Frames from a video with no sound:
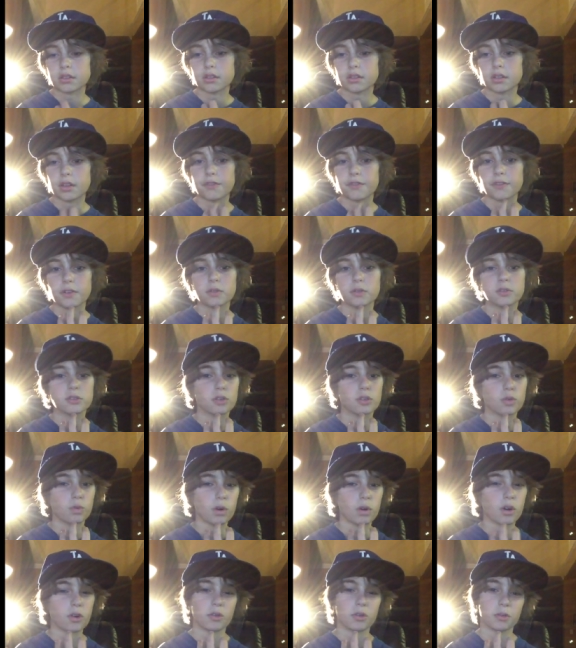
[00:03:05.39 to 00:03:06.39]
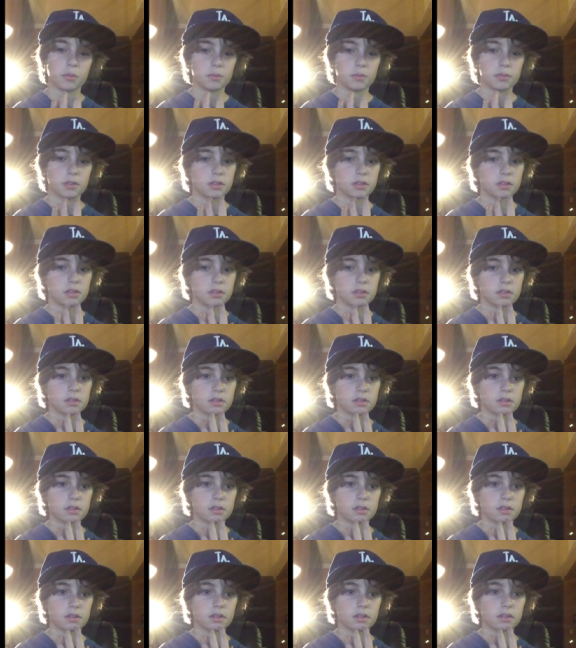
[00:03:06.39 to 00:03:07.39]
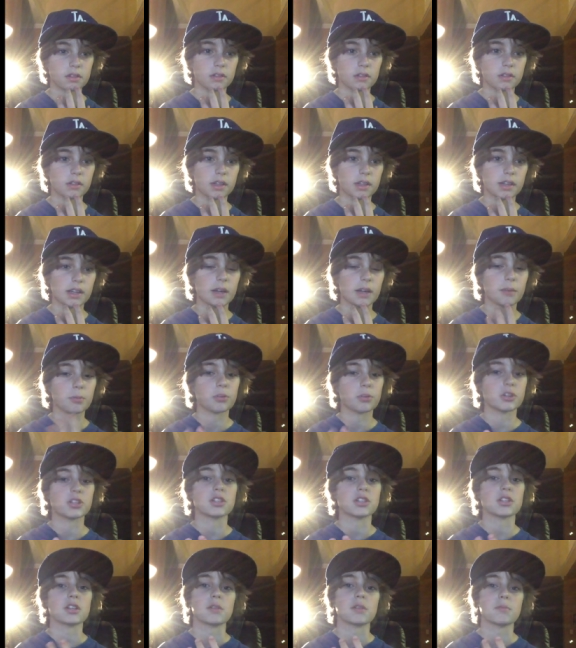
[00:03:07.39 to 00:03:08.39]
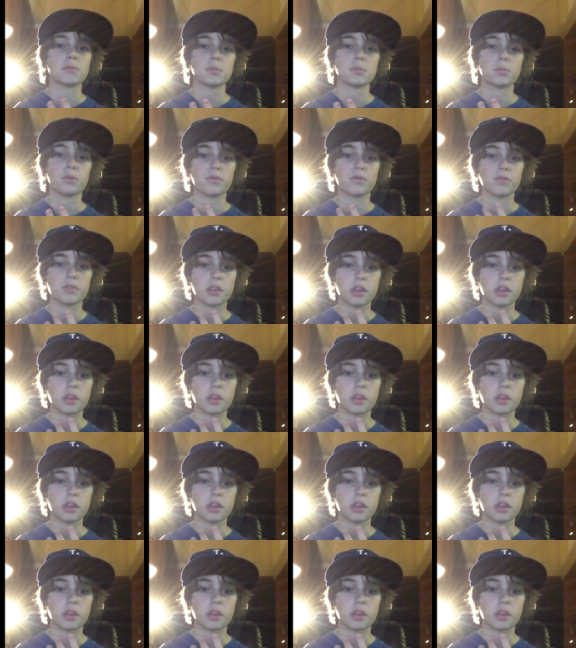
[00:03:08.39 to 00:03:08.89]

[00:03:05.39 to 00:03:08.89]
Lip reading: I felt so welcomed, and I appreciate people,